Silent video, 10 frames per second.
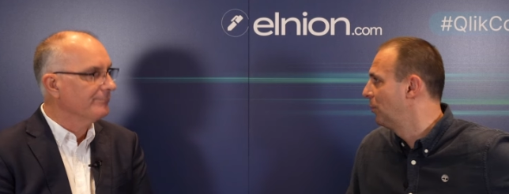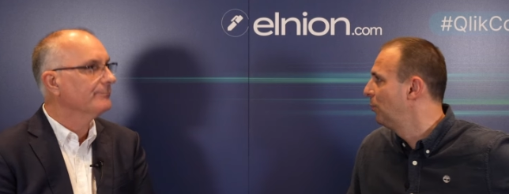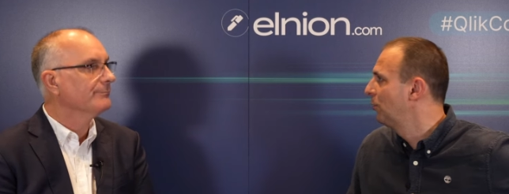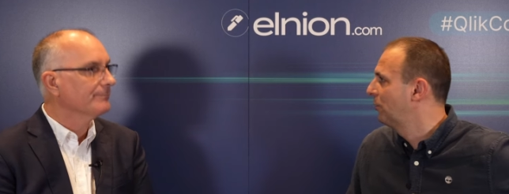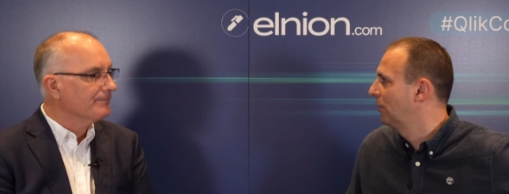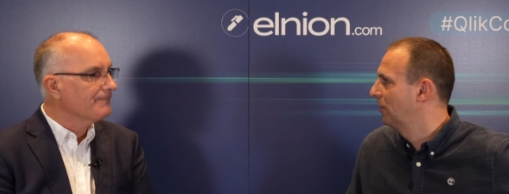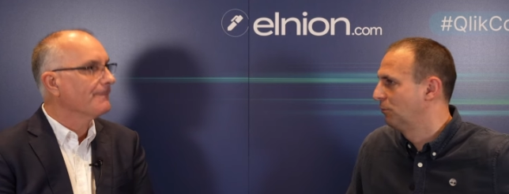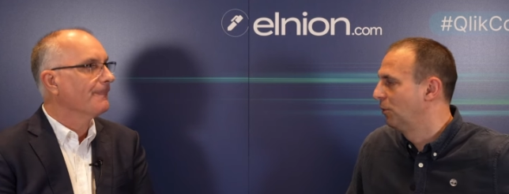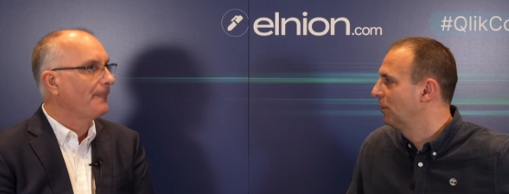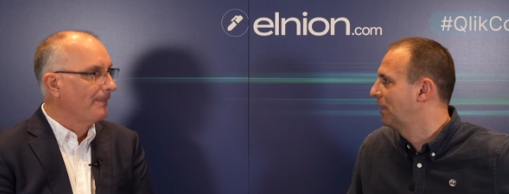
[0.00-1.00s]
Speaker 1: booth uh,
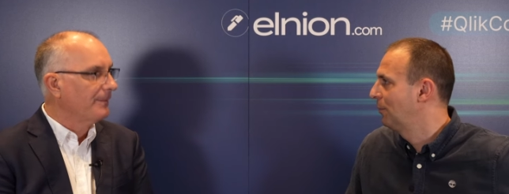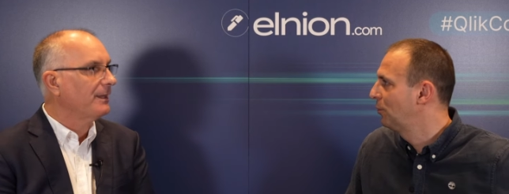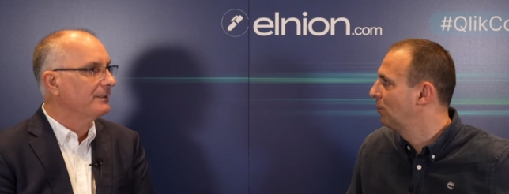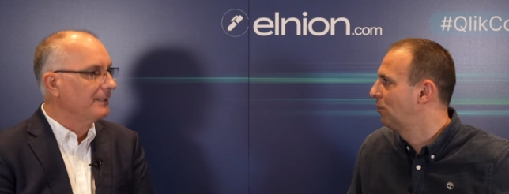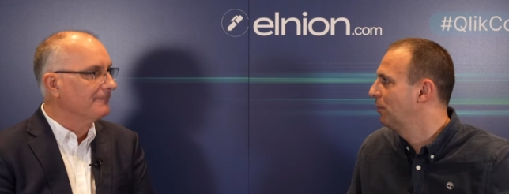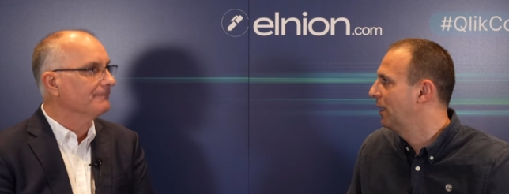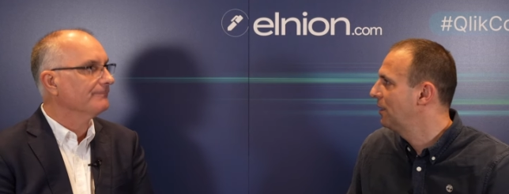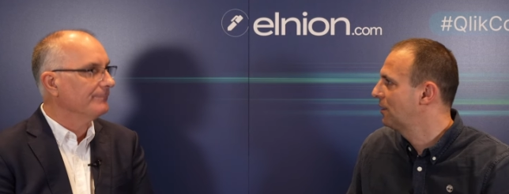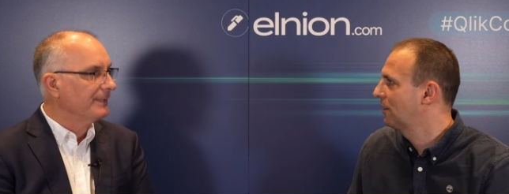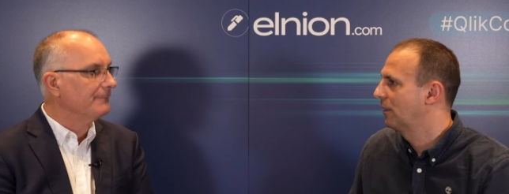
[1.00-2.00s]
all the time, two, two
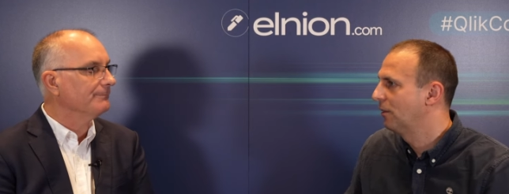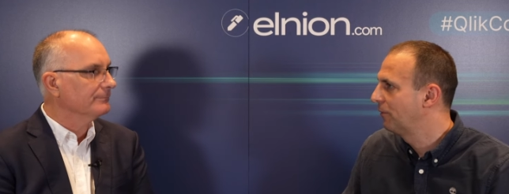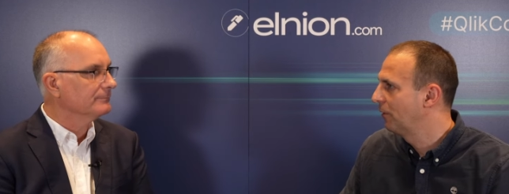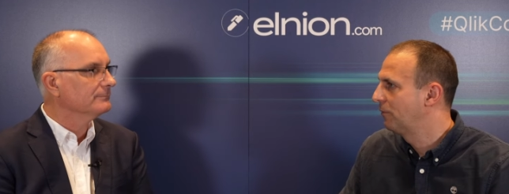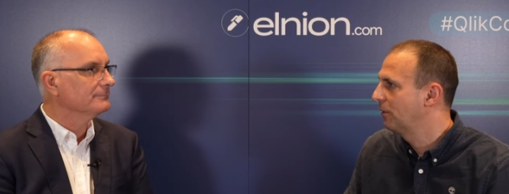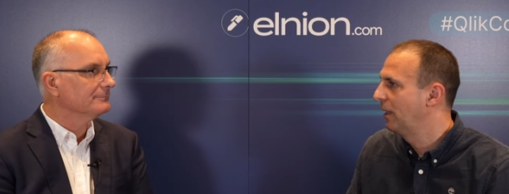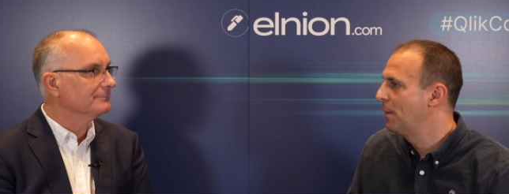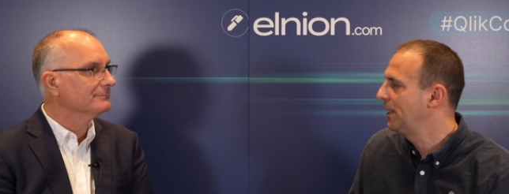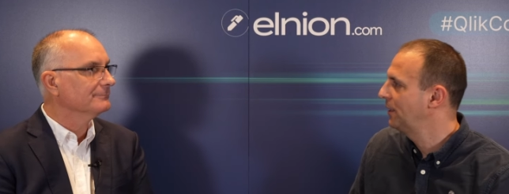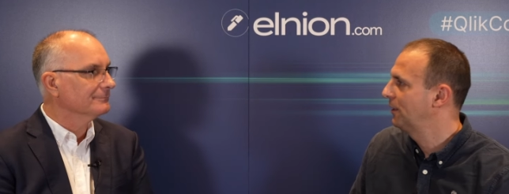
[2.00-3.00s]
days uh, of, of,
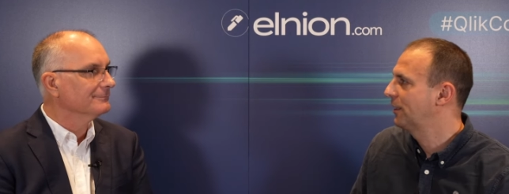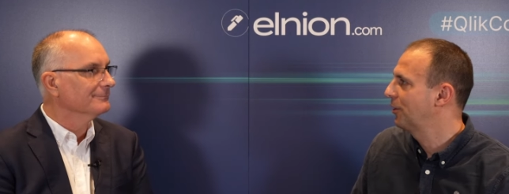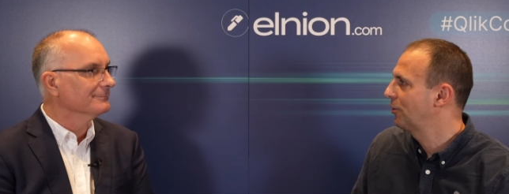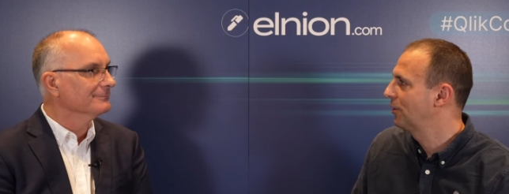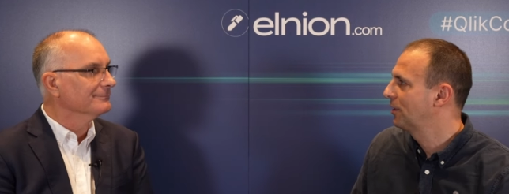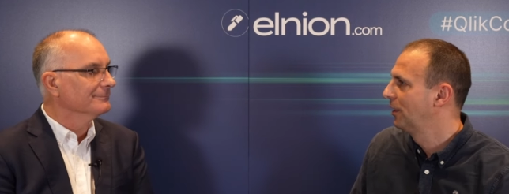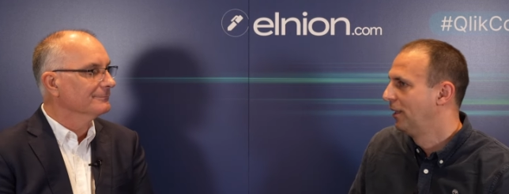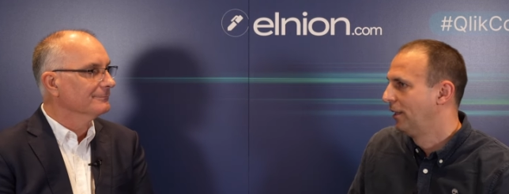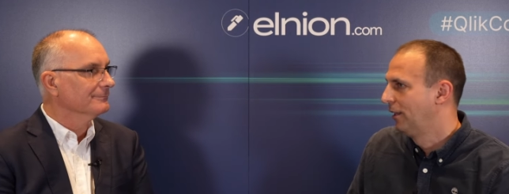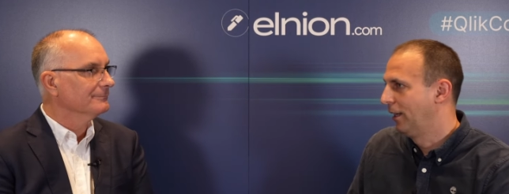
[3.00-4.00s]
amazing discussions.
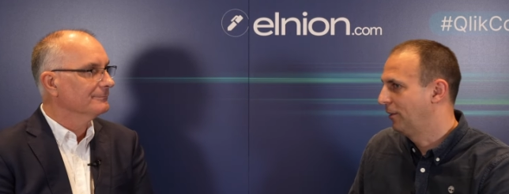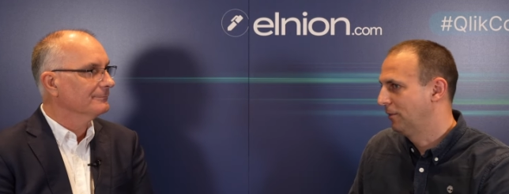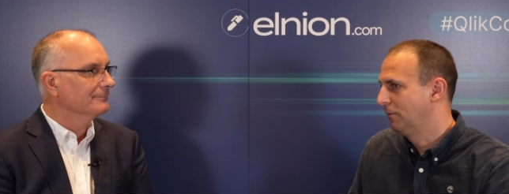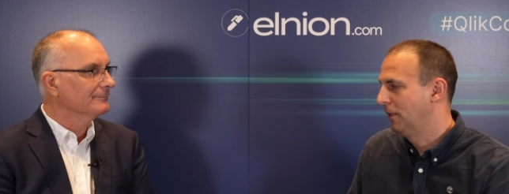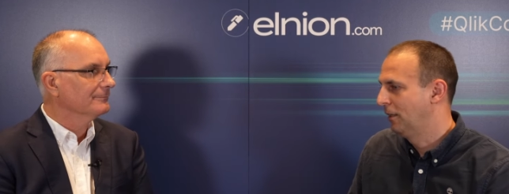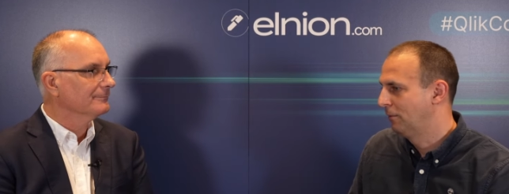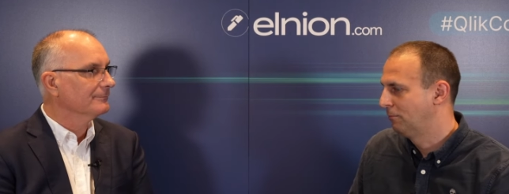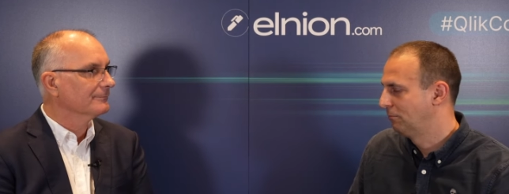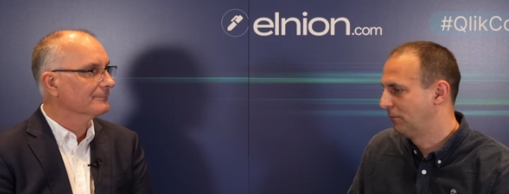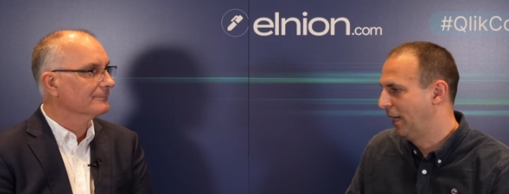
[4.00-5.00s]
I could, um,
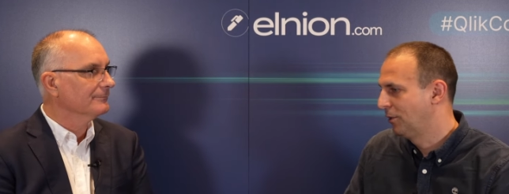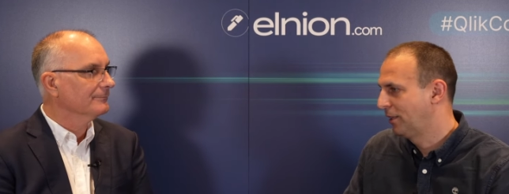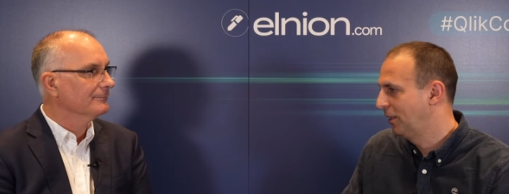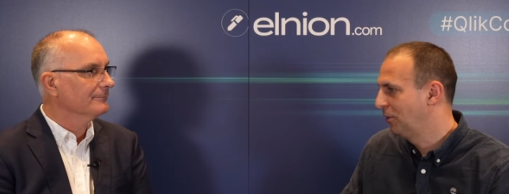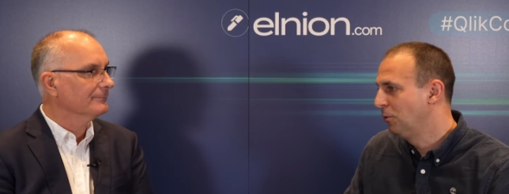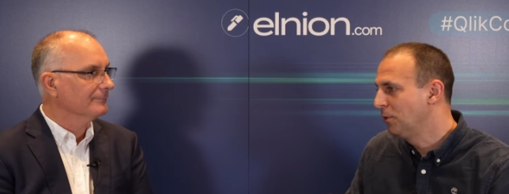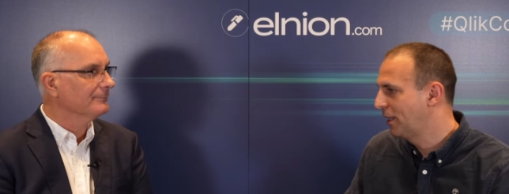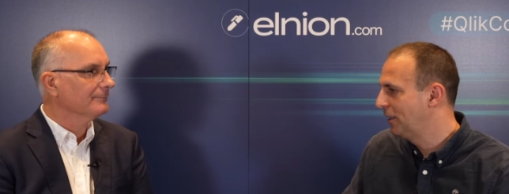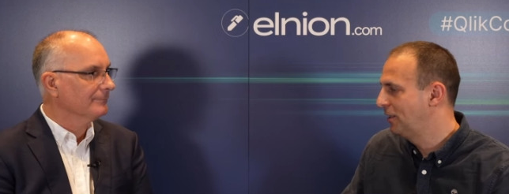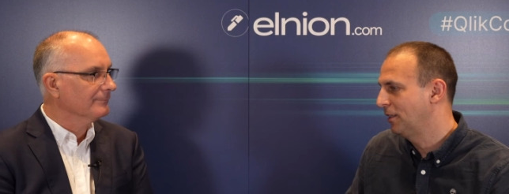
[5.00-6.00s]
I could, tell you use
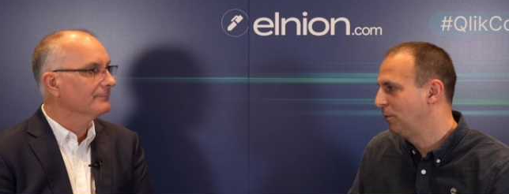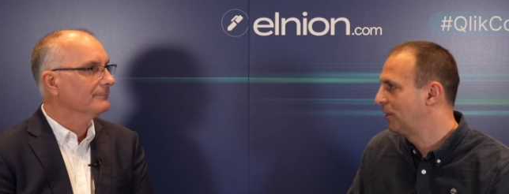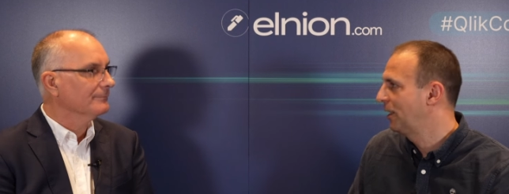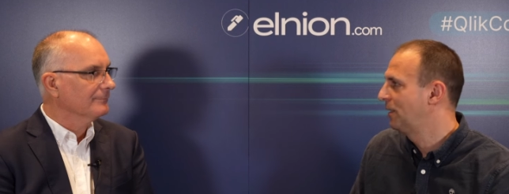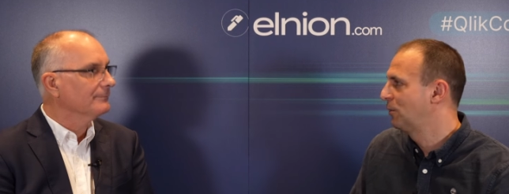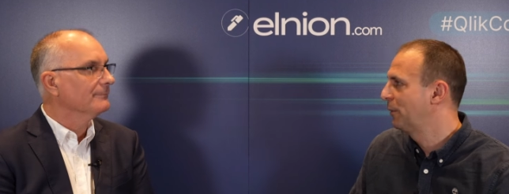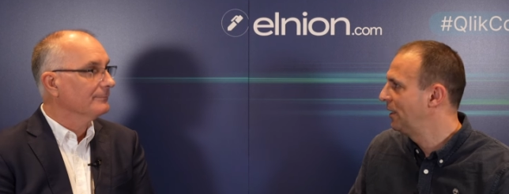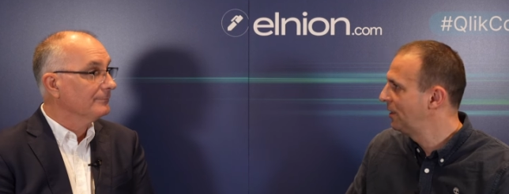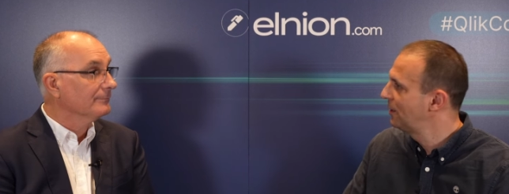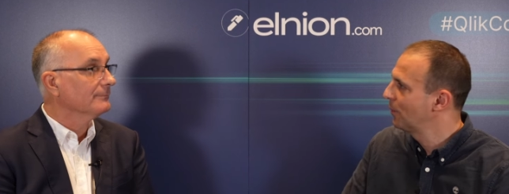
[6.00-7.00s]
cases and use cases where
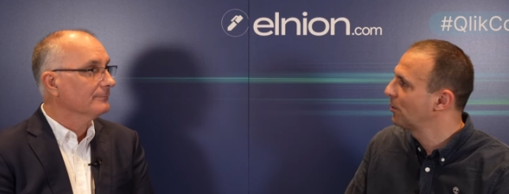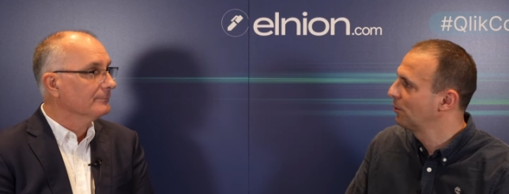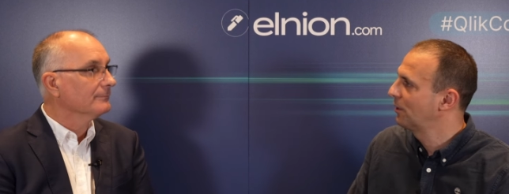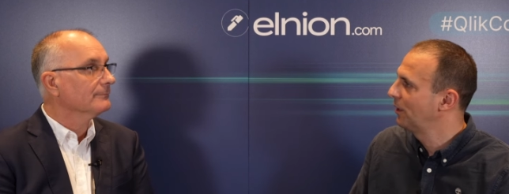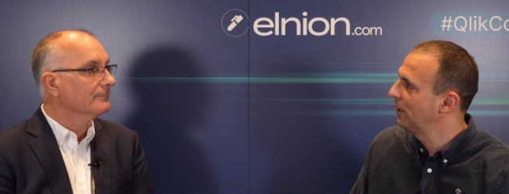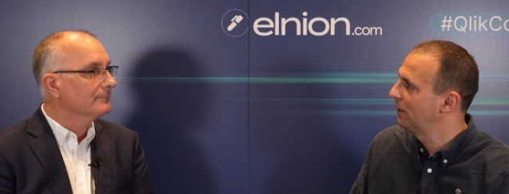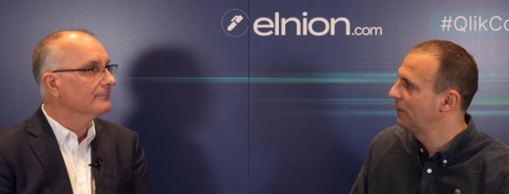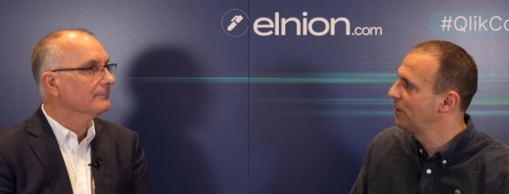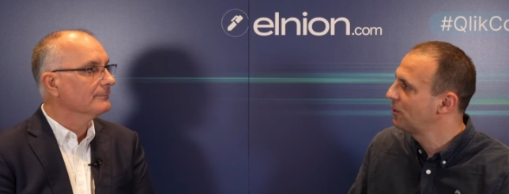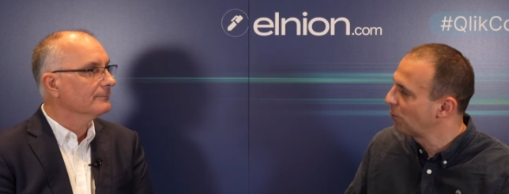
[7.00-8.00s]
this is absolutely a
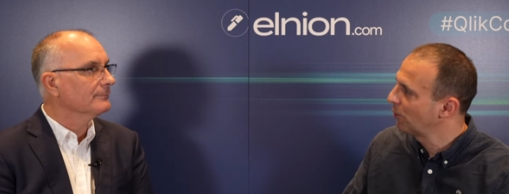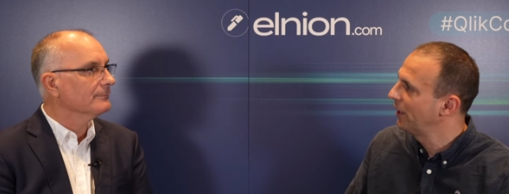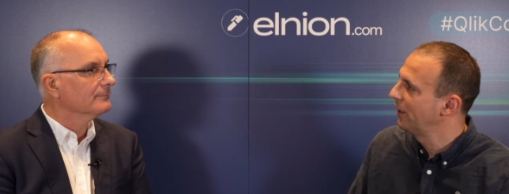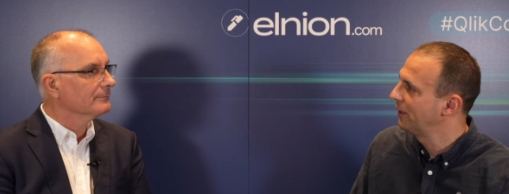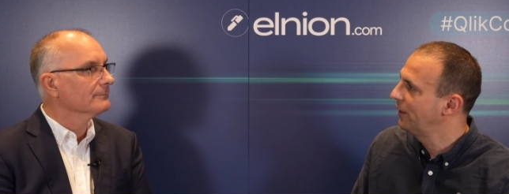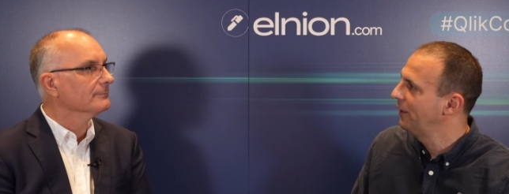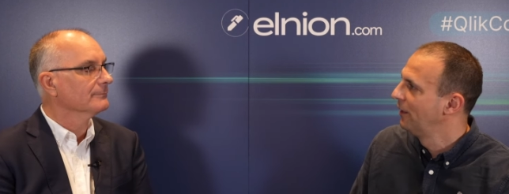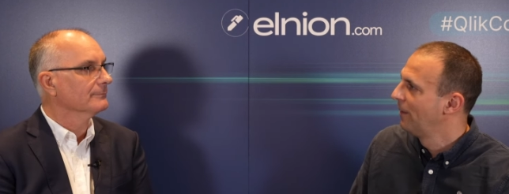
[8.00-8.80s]
very strong reality.